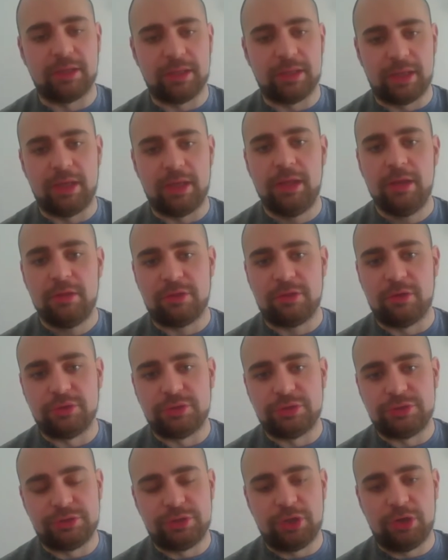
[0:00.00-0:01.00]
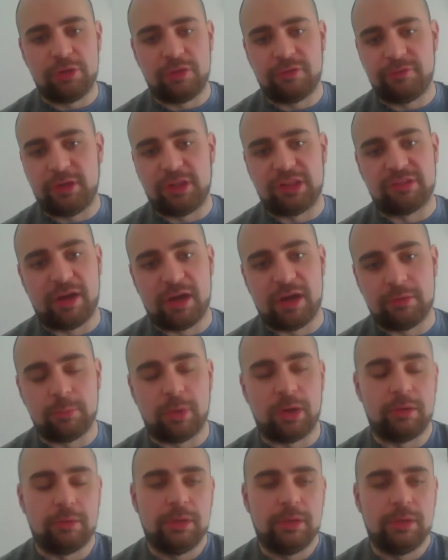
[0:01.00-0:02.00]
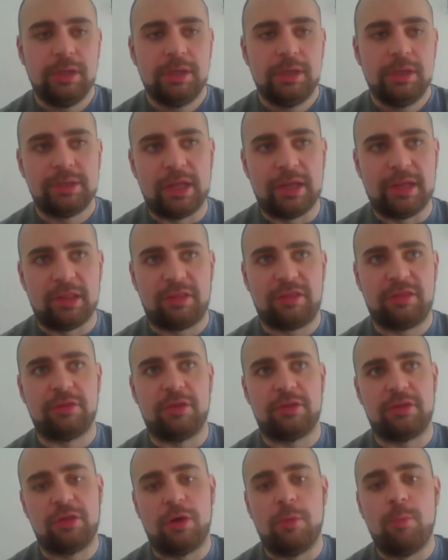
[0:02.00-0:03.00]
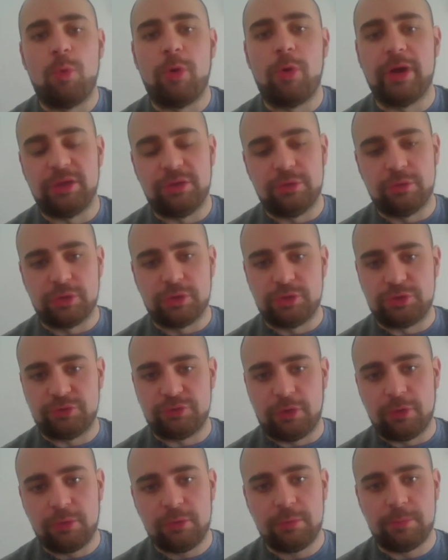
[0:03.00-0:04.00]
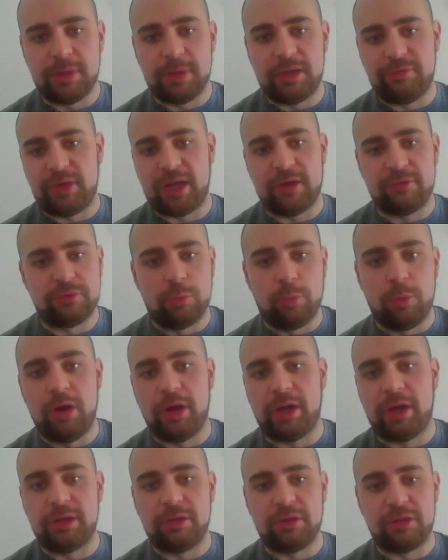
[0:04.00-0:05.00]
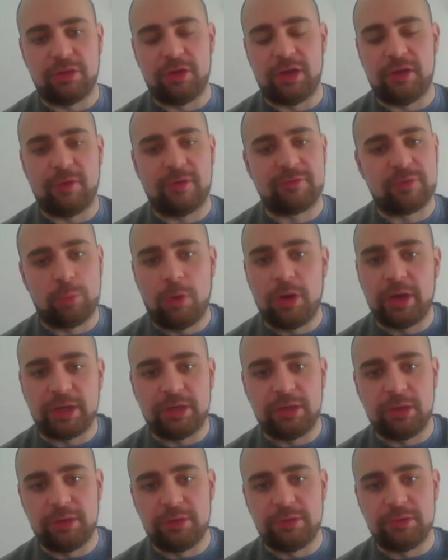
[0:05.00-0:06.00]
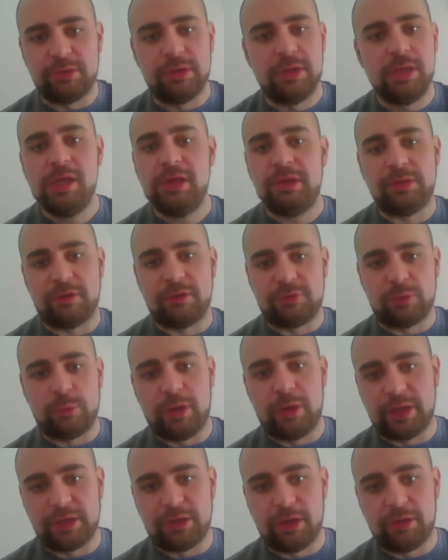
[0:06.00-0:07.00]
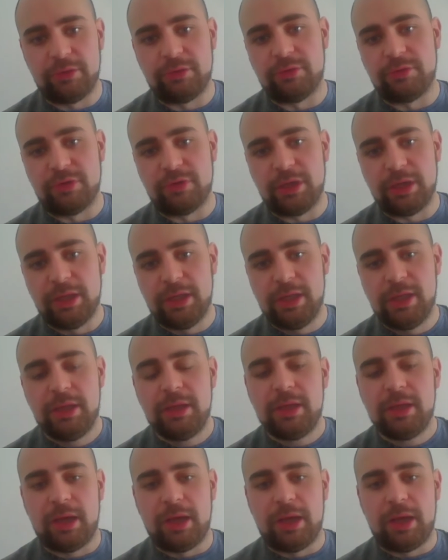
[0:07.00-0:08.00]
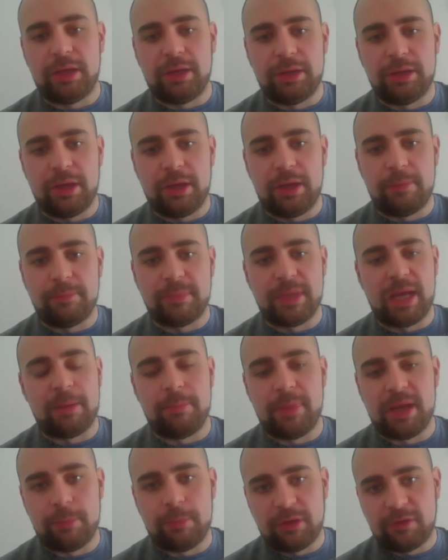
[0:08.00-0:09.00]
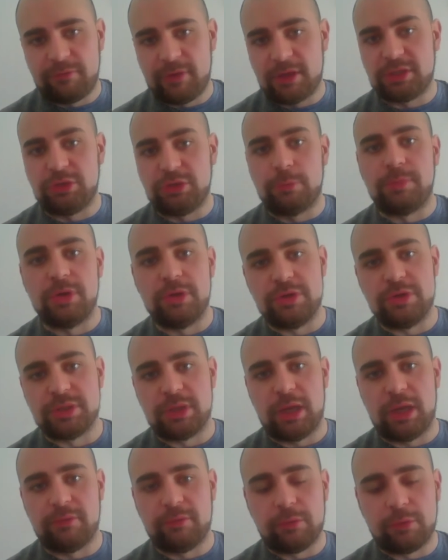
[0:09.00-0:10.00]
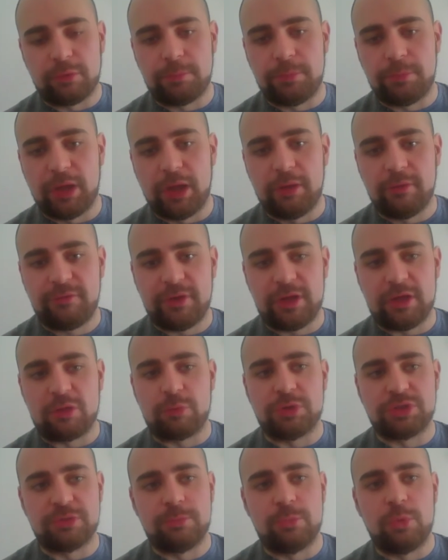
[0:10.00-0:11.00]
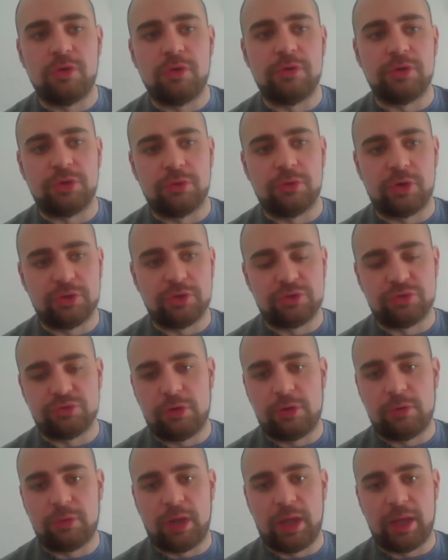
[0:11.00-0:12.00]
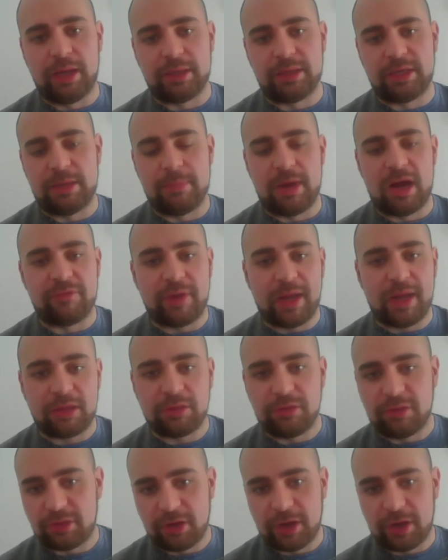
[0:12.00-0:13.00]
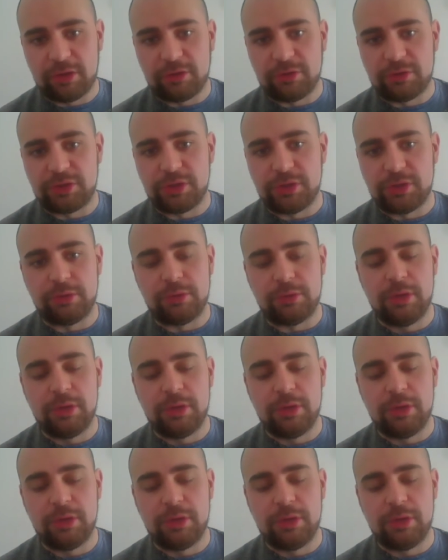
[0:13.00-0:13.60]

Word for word: Yeah, so those things about well, it's somewhat in your control, but if you have to work in a so if you have to work in London, you have to work in London, right? and um, that may be affecting your pollution levels. But things which are more in your control, like the amount of exercise you do,